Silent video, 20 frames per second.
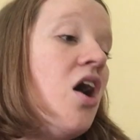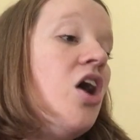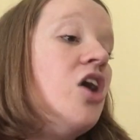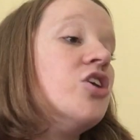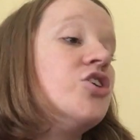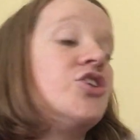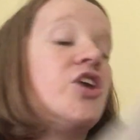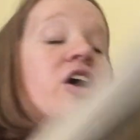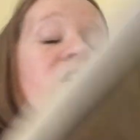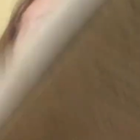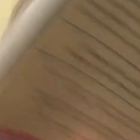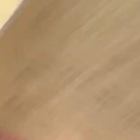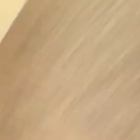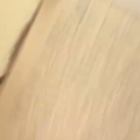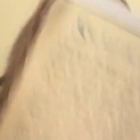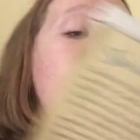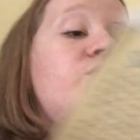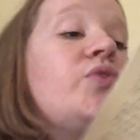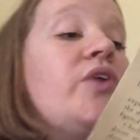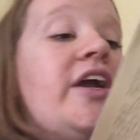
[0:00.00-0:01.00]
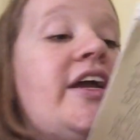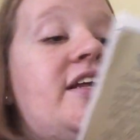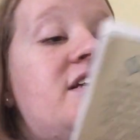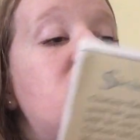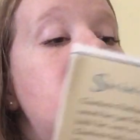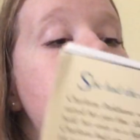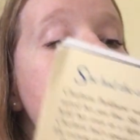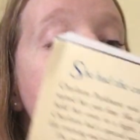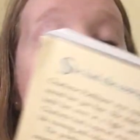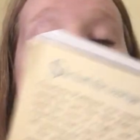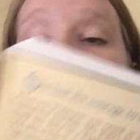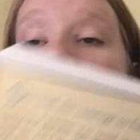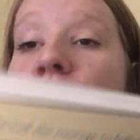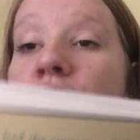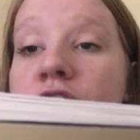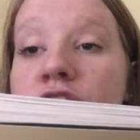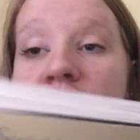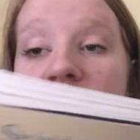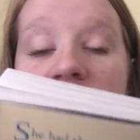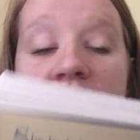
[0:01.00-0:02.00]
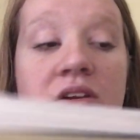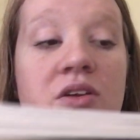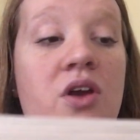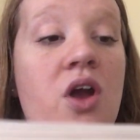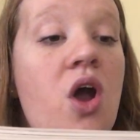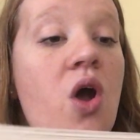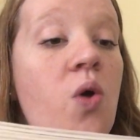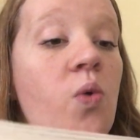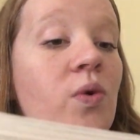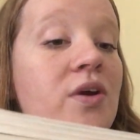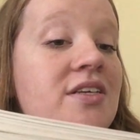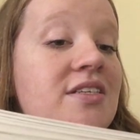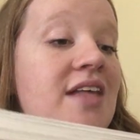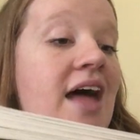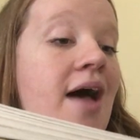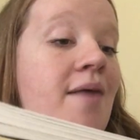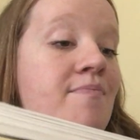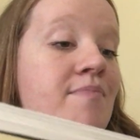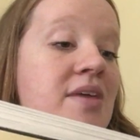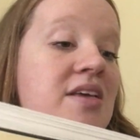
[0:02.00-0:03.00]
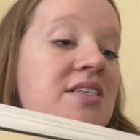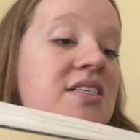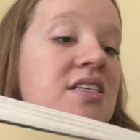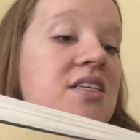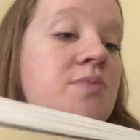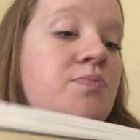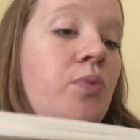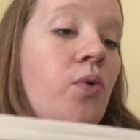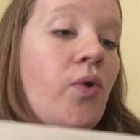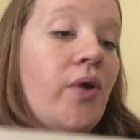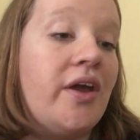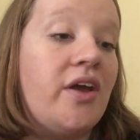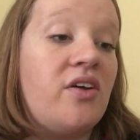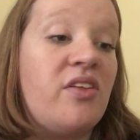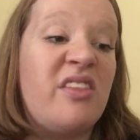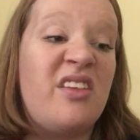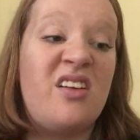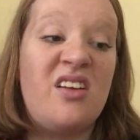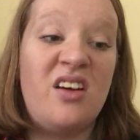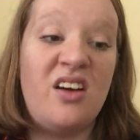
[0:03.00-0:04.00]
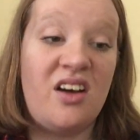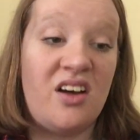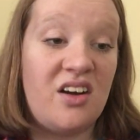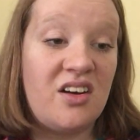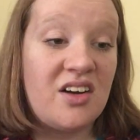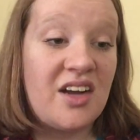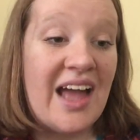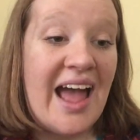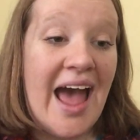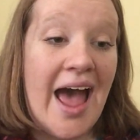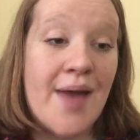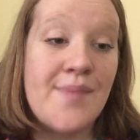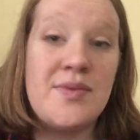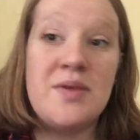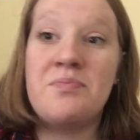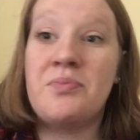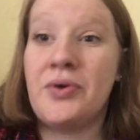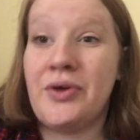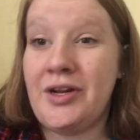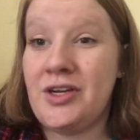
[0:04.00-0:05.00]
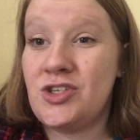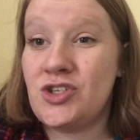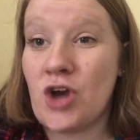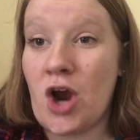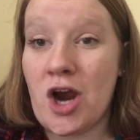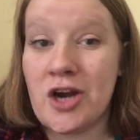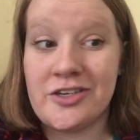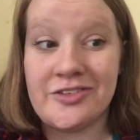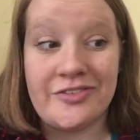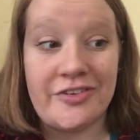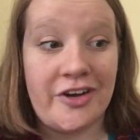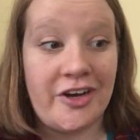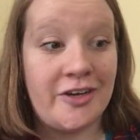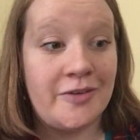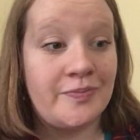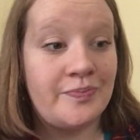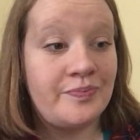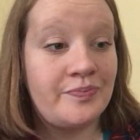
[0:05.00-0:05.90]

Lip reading: Charlotte's greatest misfortune was that Mrs. Boyle, the cook, had been put in charge of her.